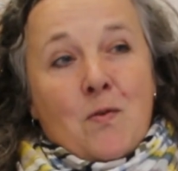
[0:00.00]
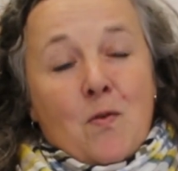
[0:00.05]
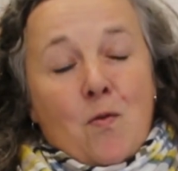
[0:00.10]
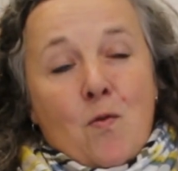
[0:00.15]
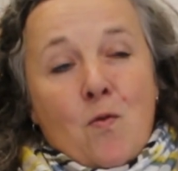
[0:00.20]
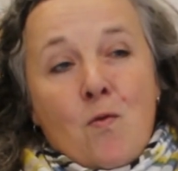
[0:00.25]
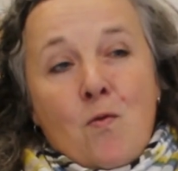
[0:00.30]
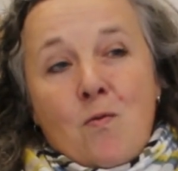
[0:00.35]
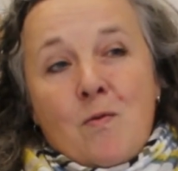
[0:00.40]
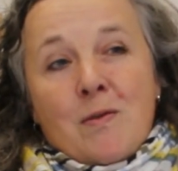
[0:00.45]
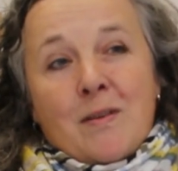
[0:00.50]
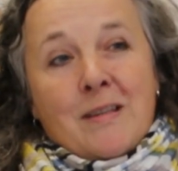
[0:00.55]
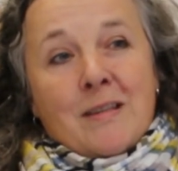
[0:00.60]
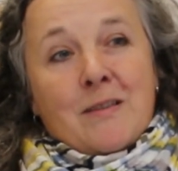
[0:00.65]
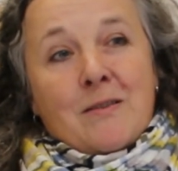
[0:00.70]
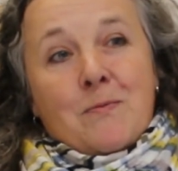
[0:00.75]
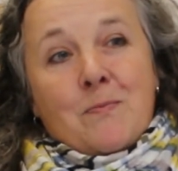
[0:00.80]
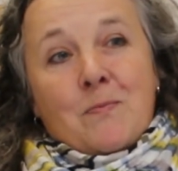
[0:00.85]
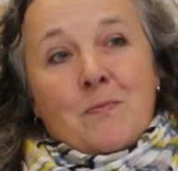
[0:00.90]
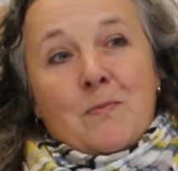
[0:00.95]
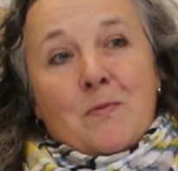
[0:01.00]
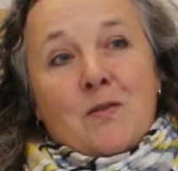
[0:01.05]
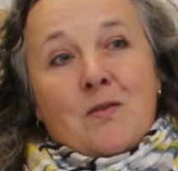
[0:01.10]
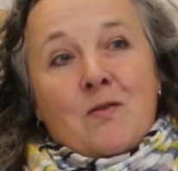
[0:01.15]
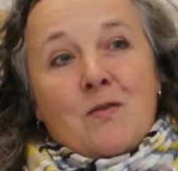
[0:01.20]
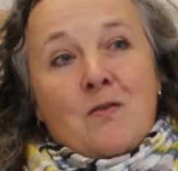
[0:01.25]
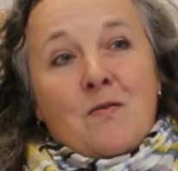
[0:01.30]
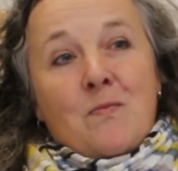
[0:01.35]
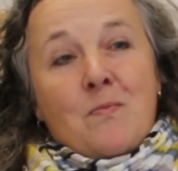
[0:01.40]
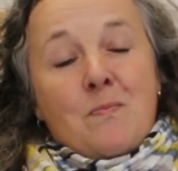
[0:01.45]
always
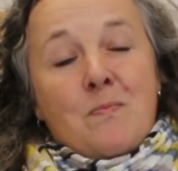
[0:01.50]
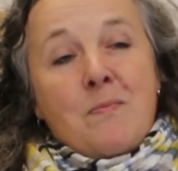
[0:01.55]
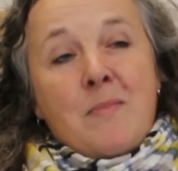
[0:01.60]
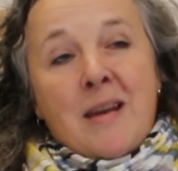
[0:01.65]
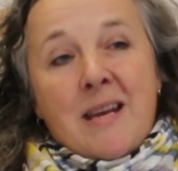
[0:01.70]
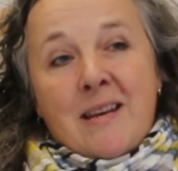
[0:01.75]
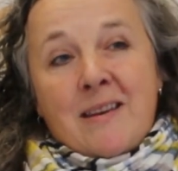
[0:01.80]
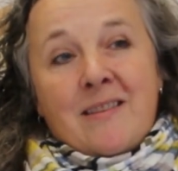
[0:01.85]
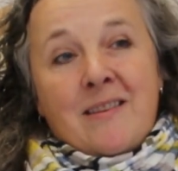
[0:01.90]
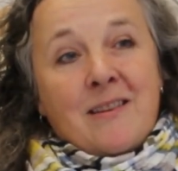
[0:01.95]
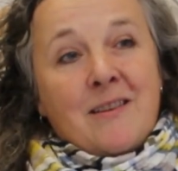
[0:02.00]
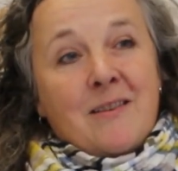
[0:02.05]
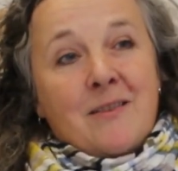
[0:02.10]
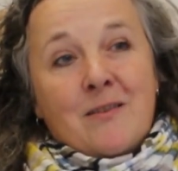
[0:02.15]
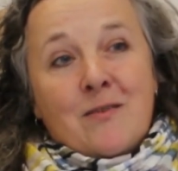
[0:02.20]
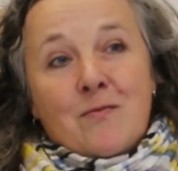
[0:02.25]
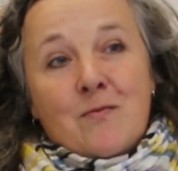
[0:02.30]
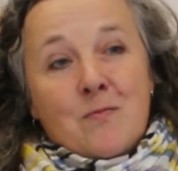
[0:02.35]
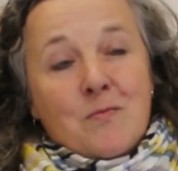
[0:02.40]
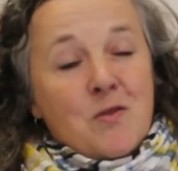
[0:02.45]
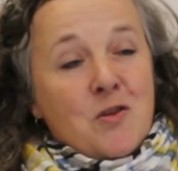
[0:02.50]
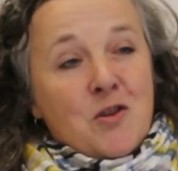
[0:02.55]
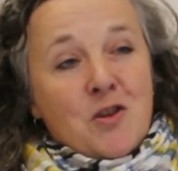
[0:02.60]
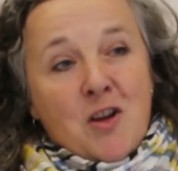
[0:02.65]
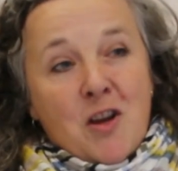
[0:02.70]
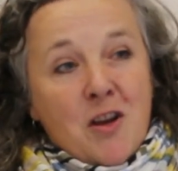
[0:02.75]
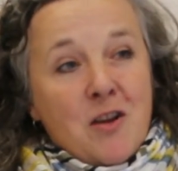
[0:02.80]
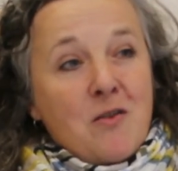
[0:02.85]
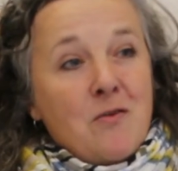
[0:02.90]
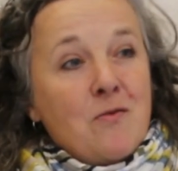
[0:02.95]
sort of made things from a
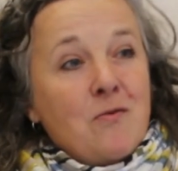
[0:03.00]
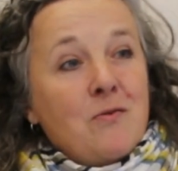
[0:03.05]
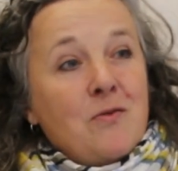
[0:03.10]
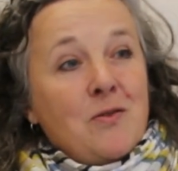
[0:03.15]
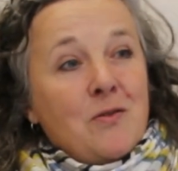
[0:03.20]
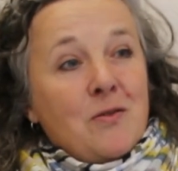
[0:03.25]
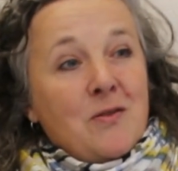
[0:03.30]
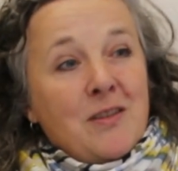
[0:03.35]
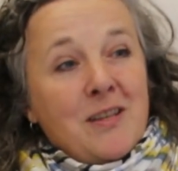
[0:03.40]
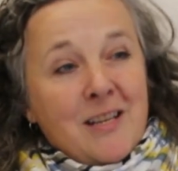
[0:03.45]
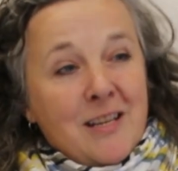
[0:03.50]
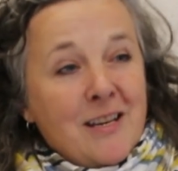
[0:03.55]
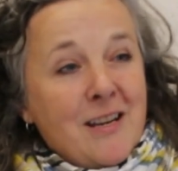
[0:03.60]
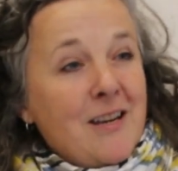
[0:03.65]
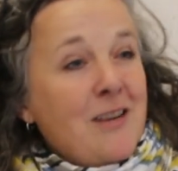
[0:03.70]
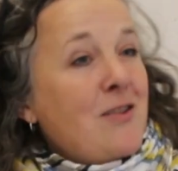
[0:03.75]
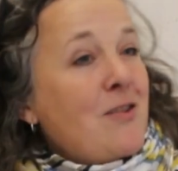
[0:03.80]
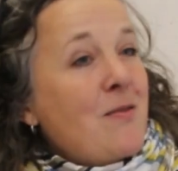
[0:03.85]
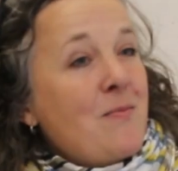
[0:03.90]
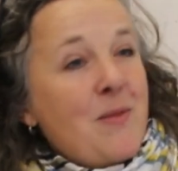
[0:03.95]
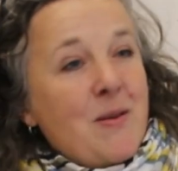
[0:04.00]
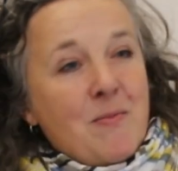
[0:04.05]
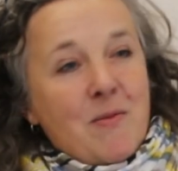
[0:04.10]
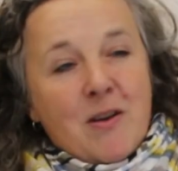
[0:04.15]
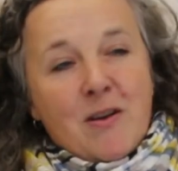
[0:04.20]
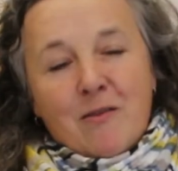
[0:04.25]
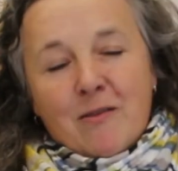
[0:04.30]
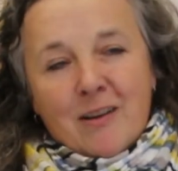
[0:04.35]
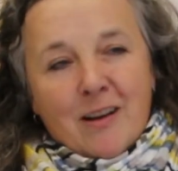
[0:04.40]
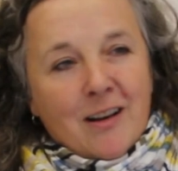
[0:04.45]
child to a teenager, made my
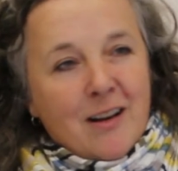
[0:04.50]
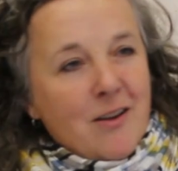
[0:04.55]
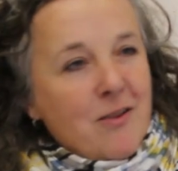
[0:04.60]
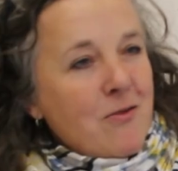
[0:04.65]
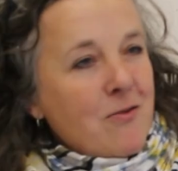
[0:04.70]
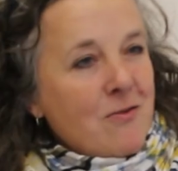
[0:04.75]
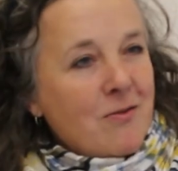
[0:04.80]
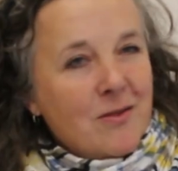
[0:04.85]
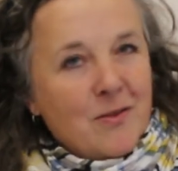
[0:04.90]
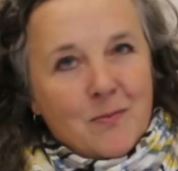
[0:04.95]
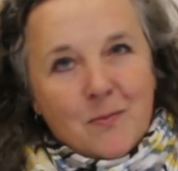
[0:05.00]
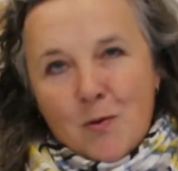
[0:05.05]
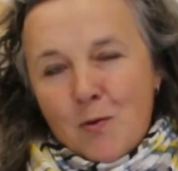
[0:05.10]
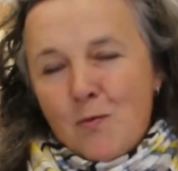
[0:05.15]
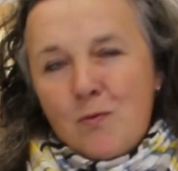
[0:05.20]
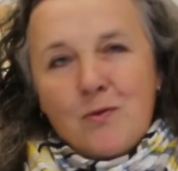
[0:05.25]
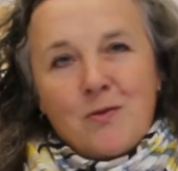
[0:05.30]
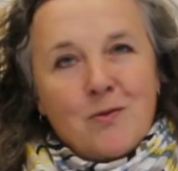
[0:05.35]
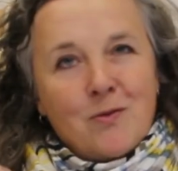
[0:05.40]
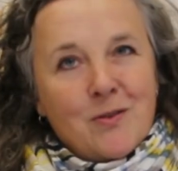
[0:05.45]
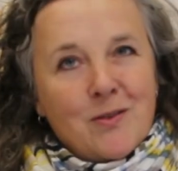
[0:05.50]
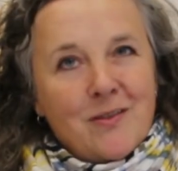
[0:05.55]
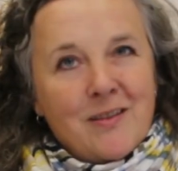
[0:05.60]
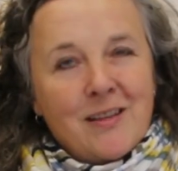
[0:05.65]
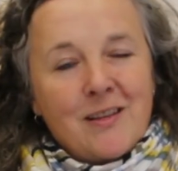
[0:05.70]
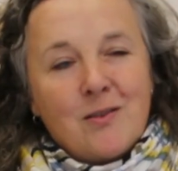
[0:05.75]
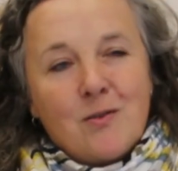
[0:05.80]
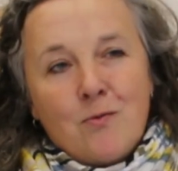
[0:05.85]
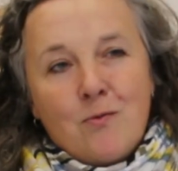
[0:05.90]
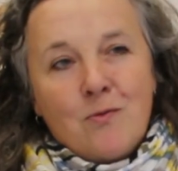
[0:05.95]
own clothes, and all sorts of
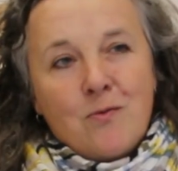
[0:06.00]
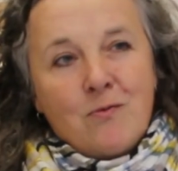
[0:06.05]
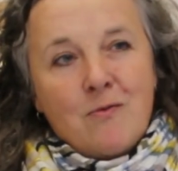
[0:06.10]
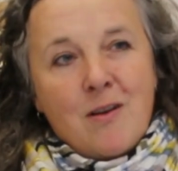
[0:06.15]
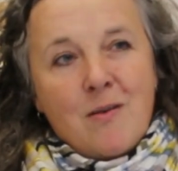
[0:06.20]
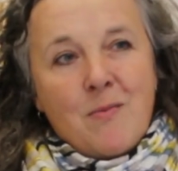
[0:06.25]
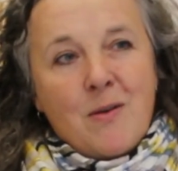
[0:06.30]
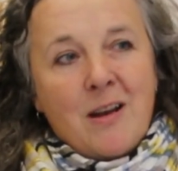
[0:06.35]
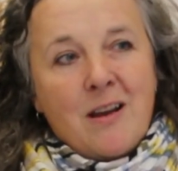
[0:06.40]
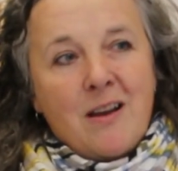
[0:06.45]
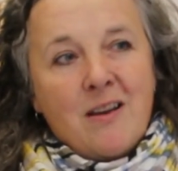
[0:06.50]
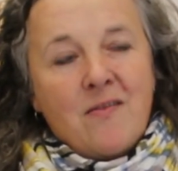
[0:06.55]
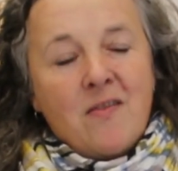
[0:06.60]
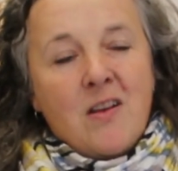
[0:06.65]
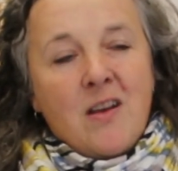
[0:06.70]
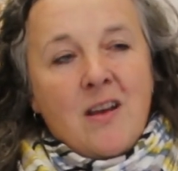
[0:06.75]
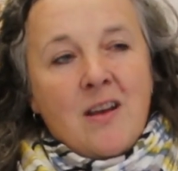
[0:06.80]
things all throughout my life.